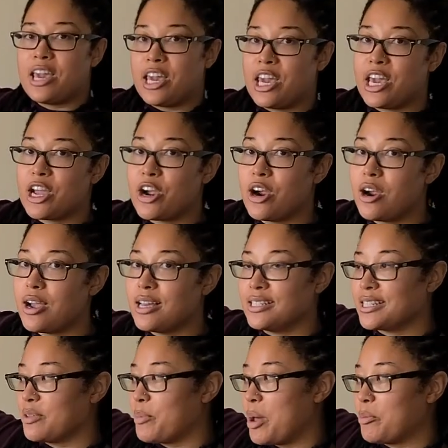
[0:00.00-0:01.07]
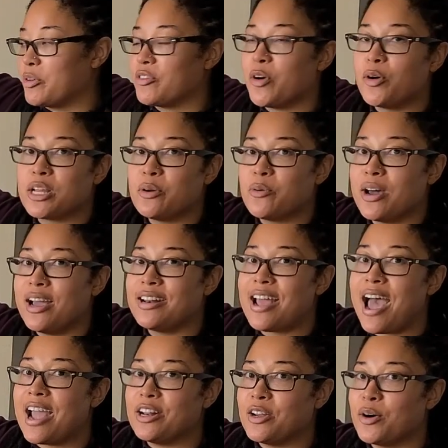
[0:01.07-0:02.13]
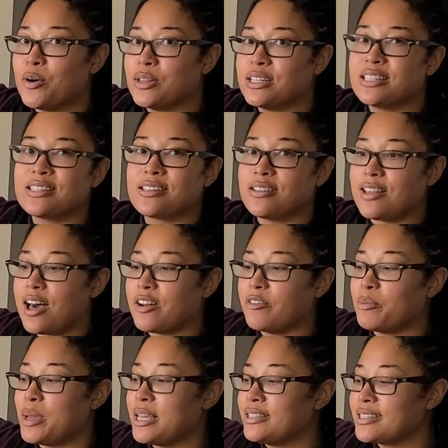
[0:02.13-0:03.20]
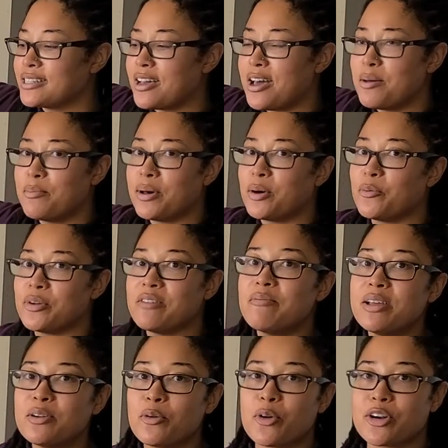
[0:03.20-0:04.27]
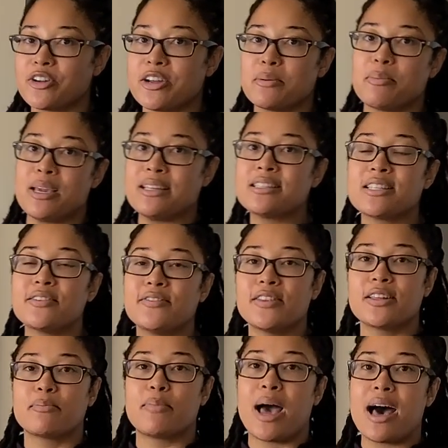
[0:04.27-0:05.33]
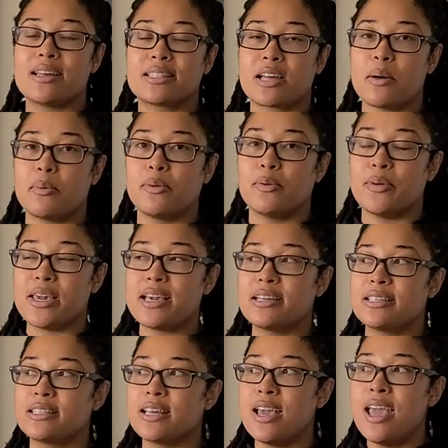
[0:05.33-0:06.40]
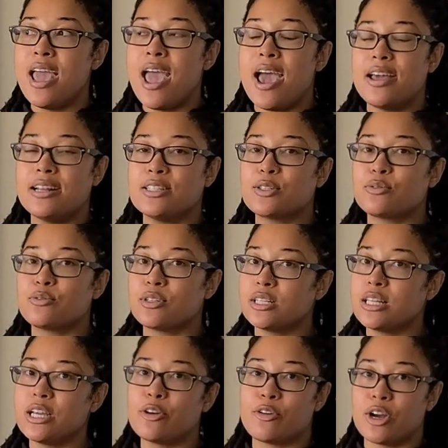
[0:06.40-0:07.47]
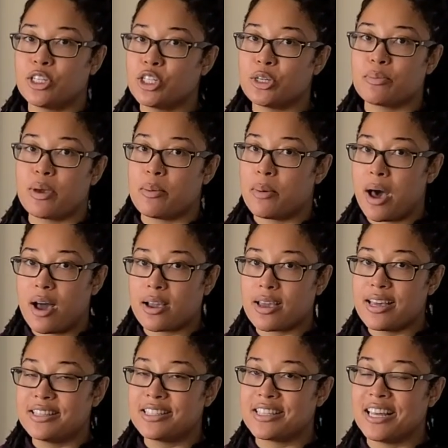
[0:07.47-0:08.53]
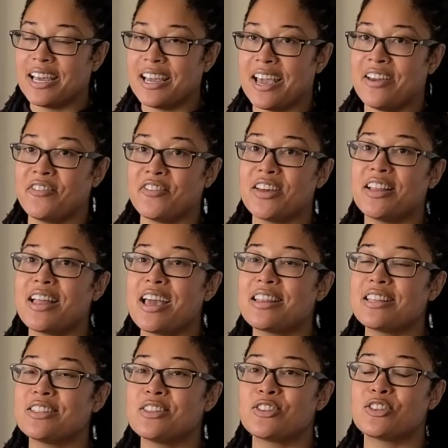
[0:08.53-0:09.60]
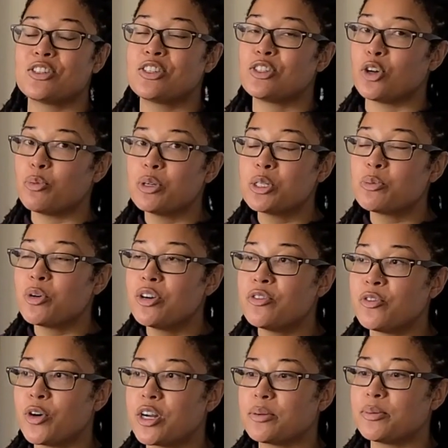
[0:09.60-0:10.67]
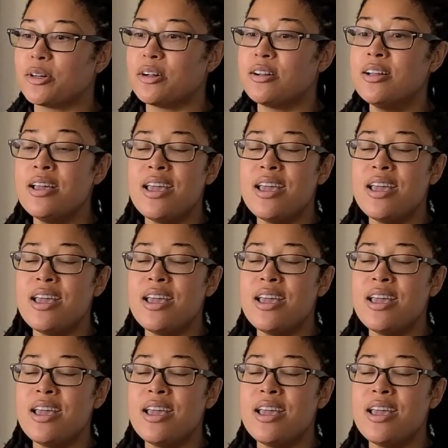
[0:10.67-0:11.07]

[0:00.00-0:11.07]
Here is the pepperoni one. I know this is a lot of pizza, but we've been ordering pizza for the past couple weeks, and it's really crushing my pockets. I feel like this is just so much more affordable,